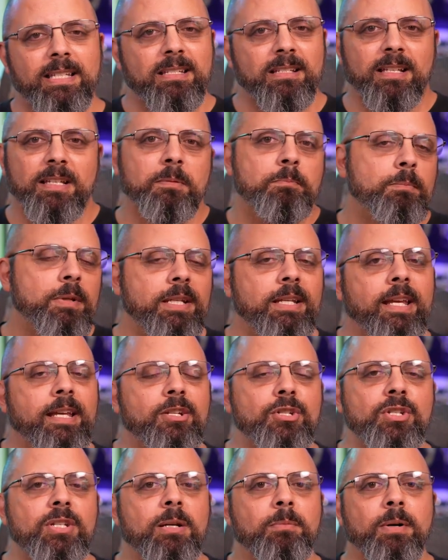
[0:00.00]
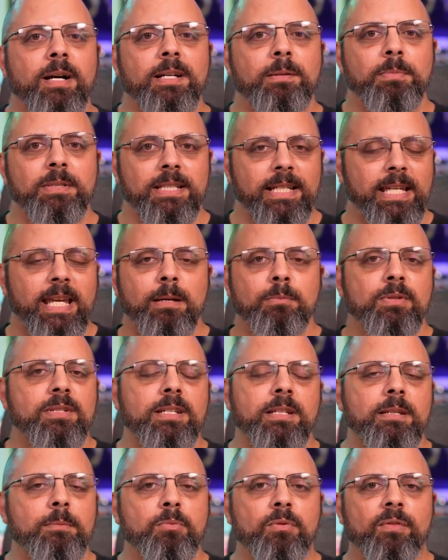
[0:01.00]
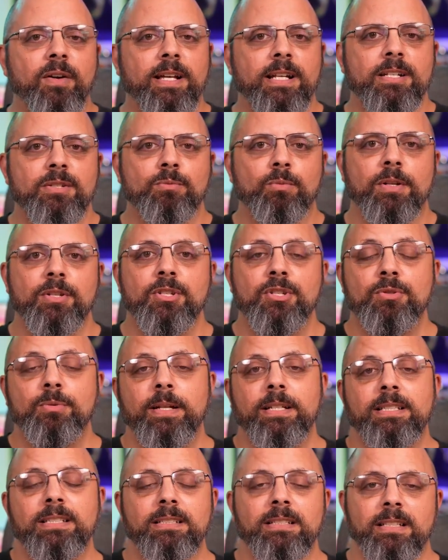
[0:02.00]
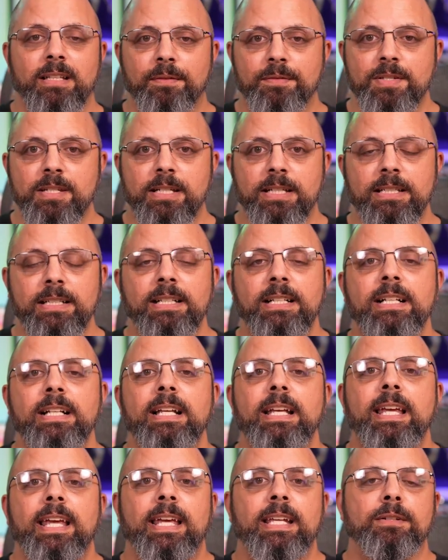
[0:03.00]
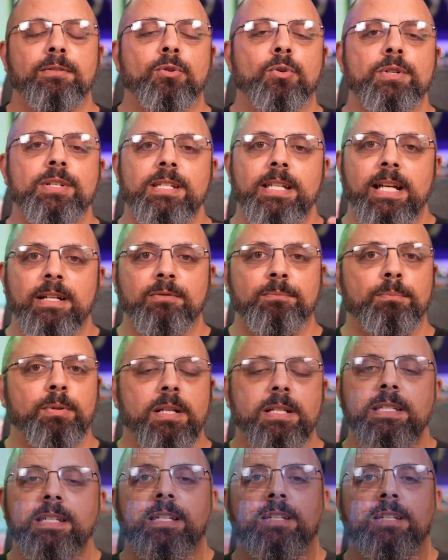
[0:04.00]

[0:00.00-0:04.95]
it's like a mini HDMI, but the cables that they provide us run straight to the left side. And of course that plugs